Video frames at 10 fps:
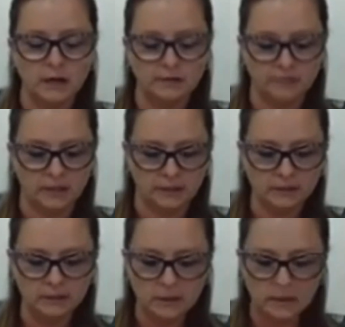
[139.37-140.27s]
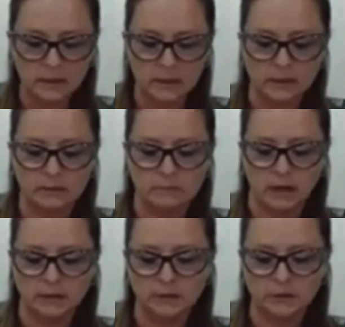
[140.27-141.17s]
I am confident he
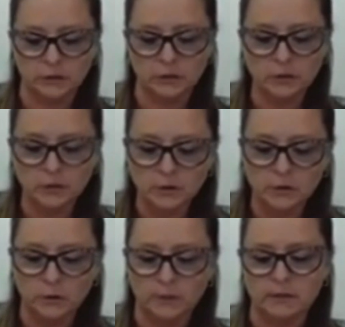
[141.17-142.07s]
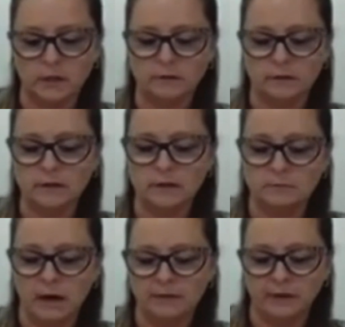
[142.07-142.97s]
is the monster who has done
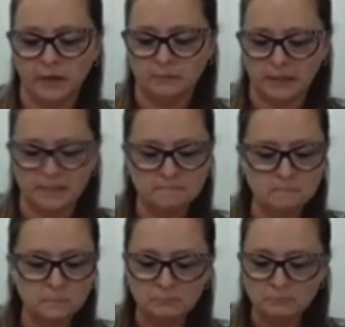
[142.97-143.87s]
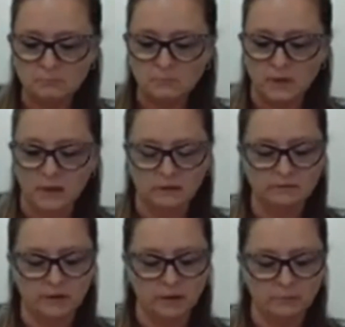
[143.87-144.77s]
this to my family
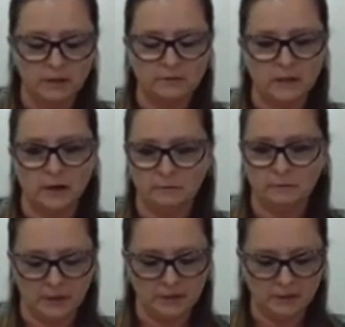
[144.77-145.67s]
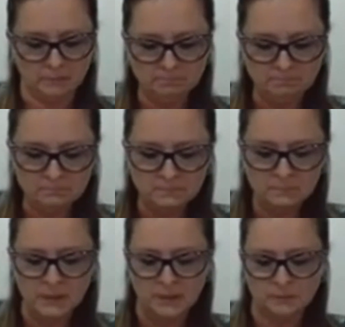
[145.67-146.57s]
and the family of the other
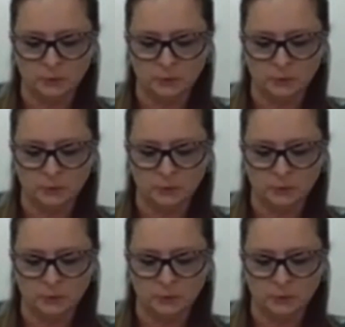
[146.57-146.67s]
victim.